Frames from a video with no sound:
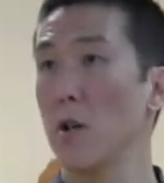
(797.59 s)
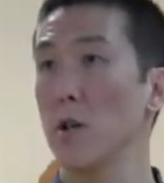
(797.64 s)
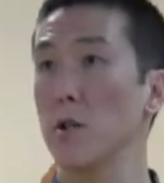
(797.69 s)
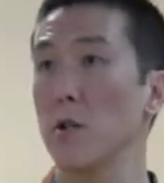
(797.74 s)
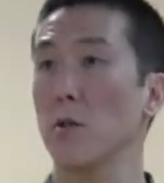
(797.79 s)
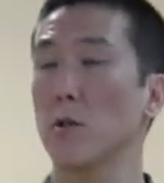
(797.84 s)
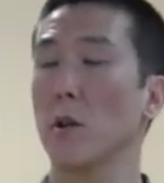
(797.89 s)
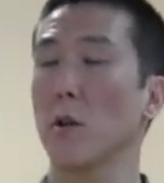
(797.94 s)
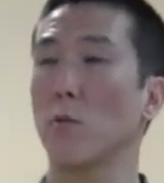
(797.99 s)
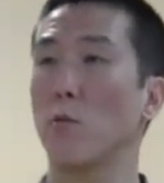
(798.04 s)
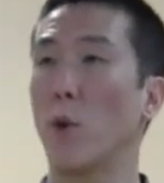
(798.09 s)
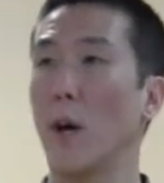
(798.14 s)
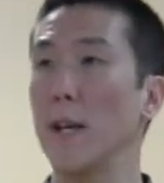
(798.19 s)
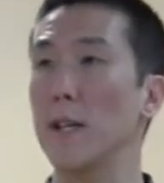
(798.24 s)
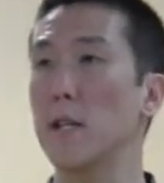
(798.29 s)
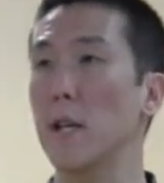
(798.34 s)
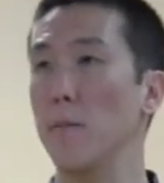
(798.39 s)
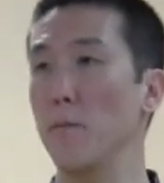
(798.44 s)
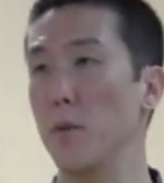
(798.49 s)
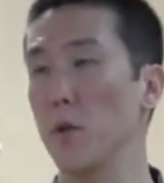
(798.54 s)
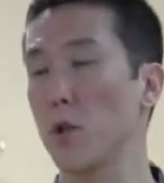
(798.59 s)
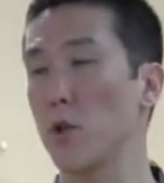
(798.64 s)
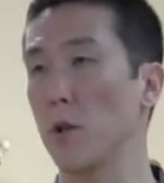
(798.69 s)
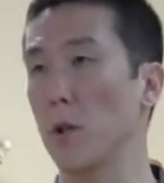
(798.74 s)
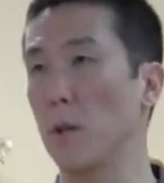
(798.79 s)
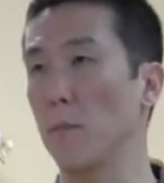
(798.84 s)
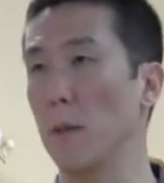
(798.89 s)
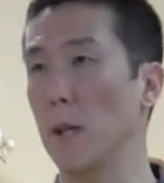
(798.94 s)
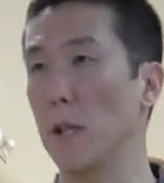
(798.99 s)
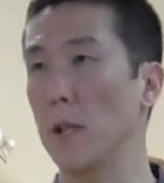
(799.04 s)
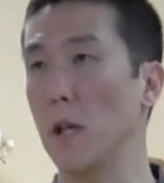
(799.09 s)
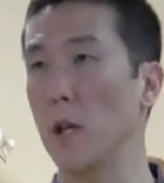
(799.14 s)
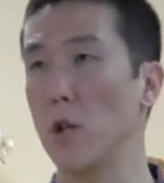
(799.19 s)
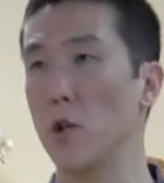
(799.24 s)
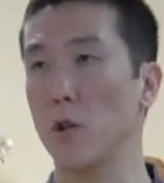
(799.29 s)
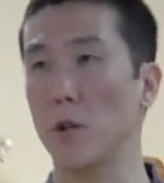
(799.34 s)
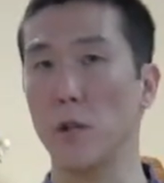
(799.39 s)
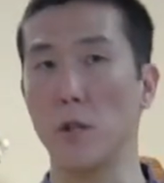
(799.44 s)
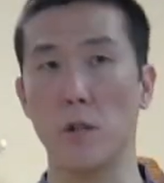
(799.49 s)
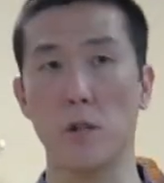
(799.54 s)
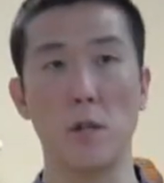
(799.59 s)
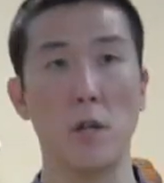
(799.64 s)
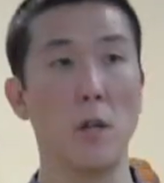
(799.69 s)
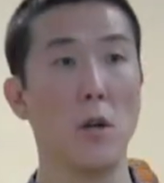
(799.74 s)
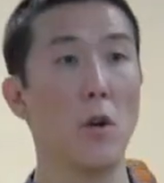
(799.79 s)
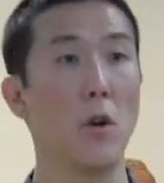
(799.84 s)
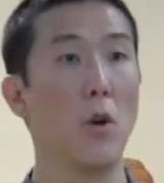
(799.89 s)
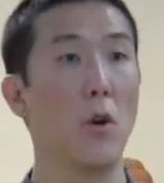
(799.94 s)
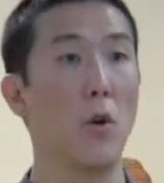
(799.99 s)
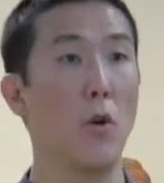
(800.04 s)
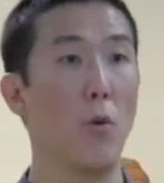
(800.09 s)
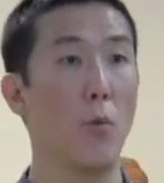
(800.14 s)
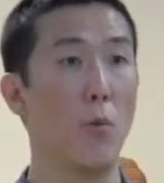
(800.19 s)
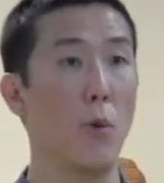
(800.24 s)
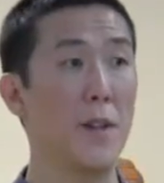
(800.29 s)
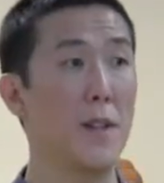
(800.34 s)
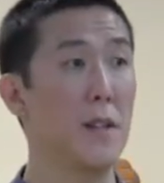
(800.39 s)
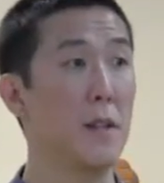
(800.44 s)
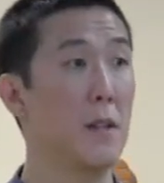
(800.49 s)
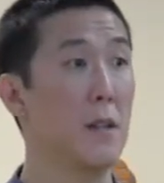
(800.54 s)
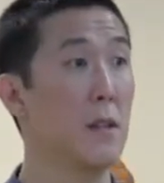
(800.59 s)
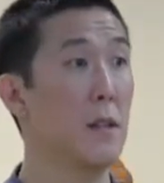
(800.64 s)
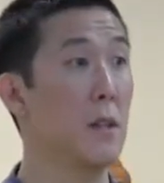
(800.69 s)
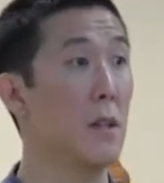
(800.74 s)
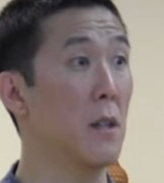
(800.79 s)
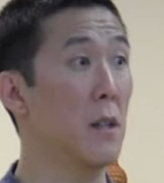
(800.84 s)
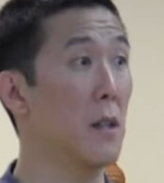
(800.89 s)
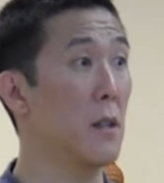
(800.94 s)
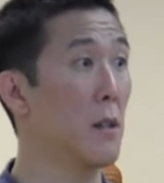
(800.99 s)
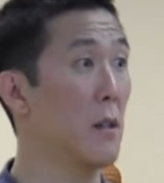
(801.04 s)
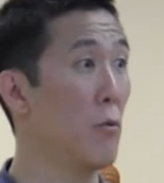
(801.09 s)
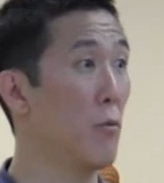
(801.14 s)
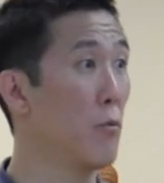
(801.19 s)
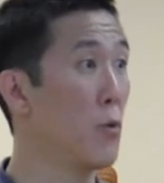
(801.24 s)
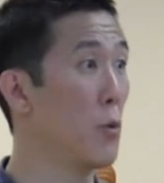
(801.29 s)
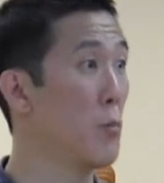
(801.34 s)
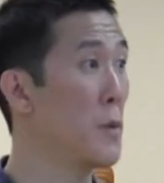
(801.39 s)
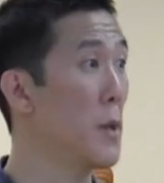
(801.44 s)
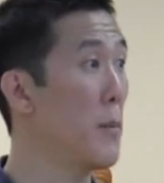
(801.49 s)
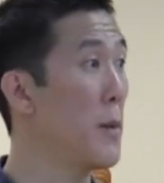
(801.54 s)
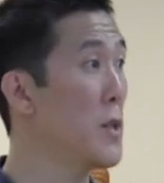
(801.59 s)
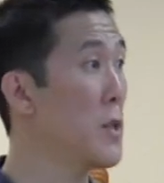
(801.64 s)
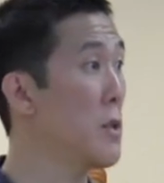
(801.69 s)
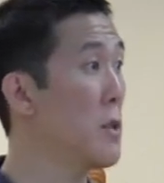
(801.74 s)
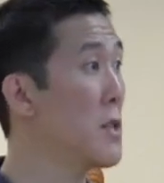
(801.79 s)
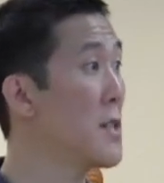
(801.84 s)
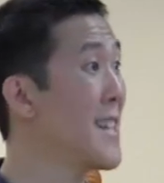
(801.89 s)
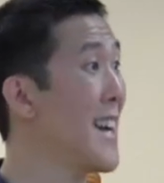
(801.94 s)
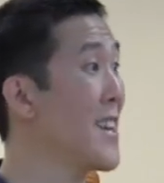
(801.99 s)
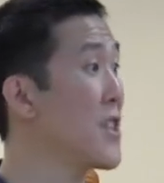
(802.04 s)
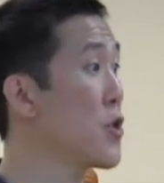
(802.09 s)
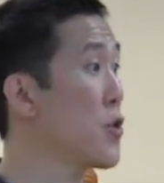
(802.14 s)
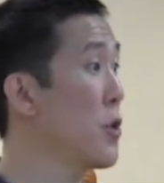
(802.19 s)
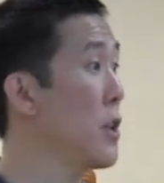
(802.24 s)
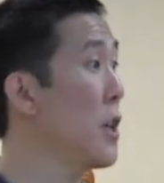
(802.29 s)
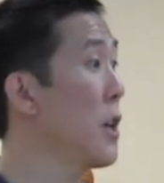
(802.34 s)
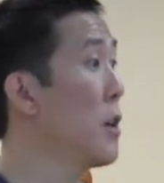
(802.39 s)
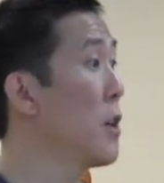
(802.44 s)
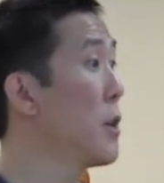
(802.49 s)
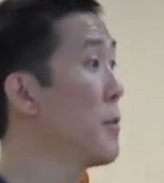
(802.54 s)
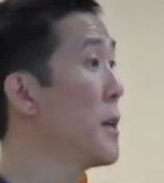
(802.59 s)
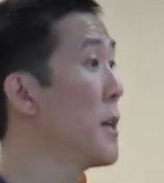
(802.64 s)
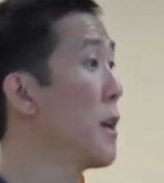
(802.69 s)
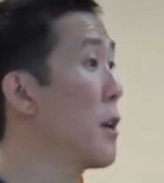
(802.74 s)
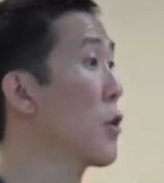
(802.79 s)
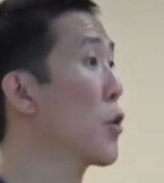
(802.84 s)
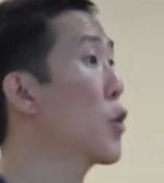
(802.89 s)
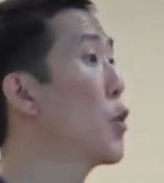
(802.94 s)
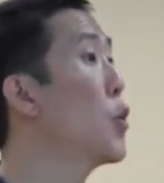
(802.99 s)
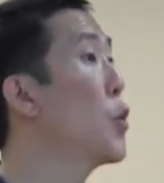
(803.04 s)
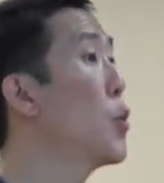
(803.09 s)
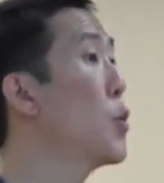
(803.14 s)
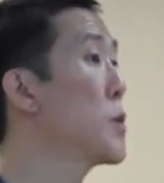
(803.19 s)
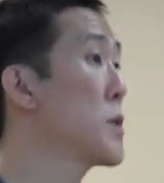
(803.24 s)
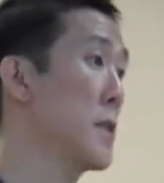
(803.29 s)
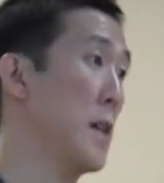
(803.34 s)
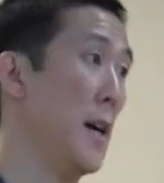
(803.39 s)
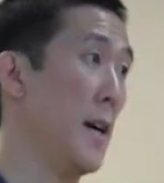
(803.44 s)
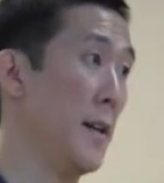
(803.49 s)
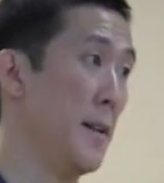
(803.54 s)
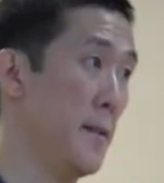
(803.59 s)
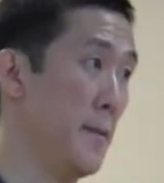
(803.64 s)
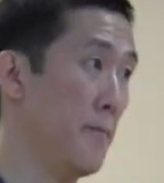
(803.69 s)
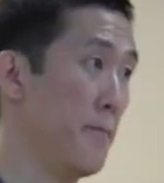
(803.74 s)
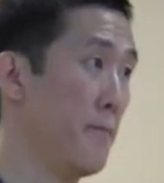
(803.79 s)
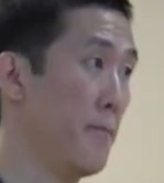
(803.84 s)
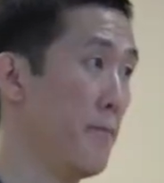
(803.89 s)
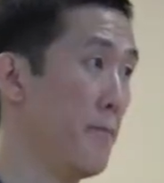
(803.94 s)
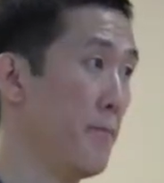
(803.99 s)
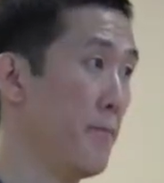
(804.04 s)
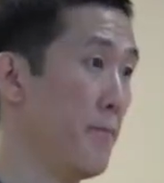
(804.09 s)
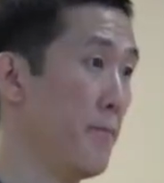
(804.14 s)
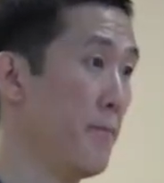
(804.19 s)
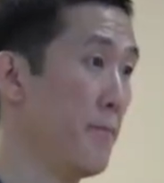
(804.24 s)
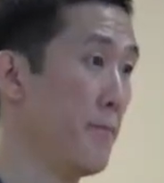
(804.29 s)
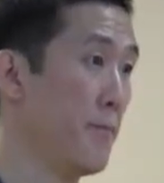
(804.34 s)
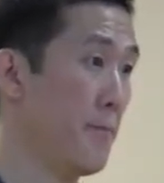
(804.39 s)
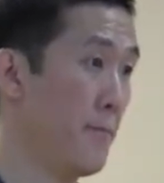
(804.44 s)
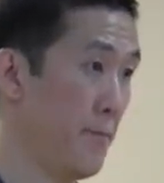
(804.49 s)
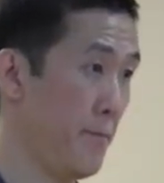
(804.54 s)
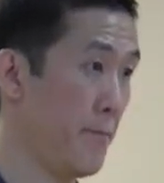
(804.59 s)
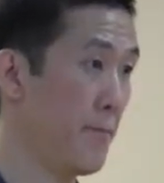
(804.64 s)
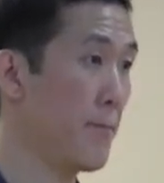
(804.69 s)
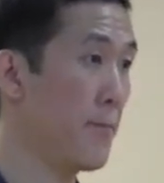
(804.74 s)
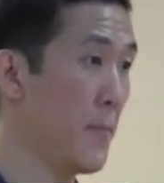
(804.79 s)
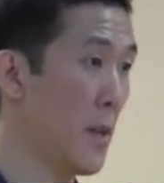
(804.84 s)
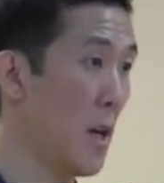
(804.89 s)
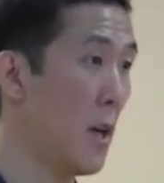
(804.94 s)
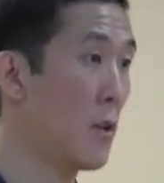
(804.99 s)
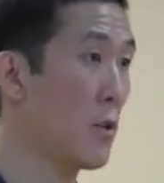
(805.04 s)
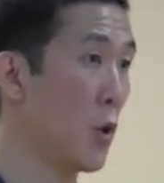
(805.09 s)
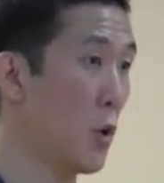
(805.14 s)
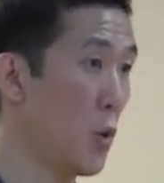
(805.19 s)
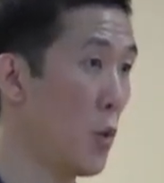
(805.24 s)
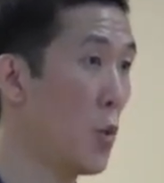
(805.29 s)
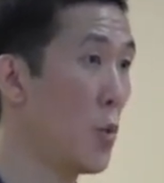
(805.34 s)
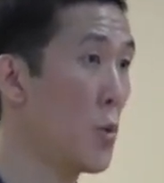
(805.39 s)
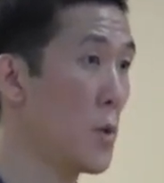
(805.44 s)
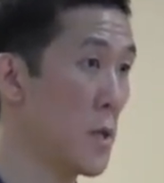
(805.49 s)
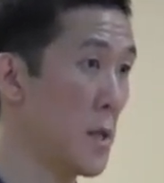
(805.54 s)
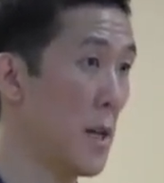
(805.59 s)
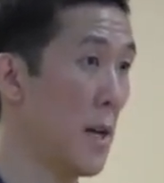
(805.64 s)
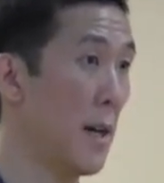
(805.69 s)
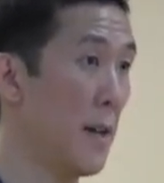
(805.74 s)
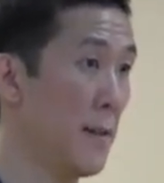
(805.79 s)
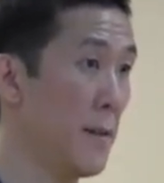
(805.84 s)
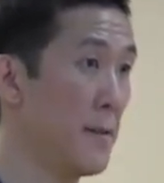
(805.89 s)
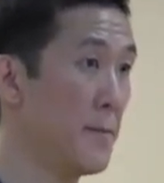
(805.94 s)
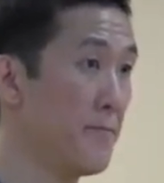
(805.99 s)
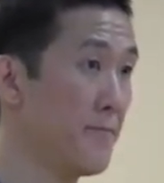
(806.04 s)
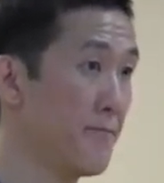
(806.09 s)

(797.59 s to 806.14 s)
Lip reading: So the right temperature in meditation is when the room temperature is actually a little bit on the cool side. On the cool side.